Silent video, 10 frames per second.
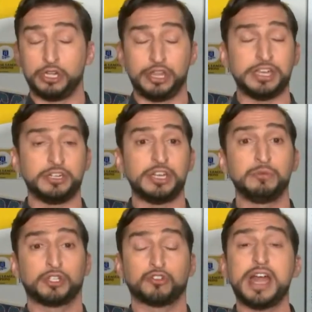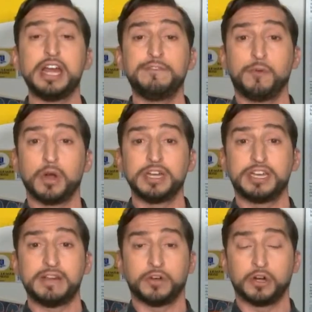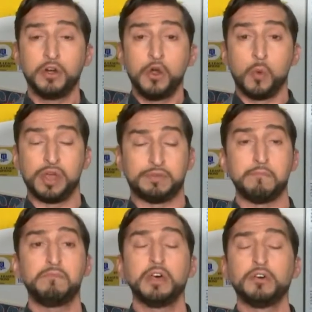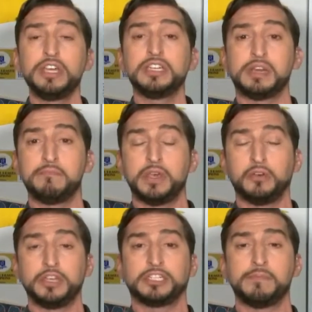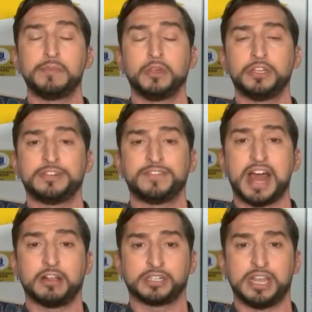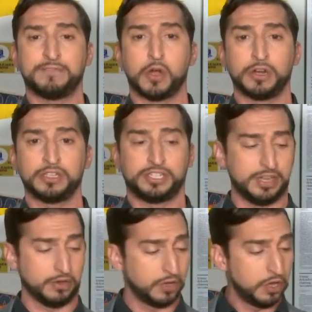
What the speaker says: He was traded for in Denver with millions and millions and millions of dollars left on his deal.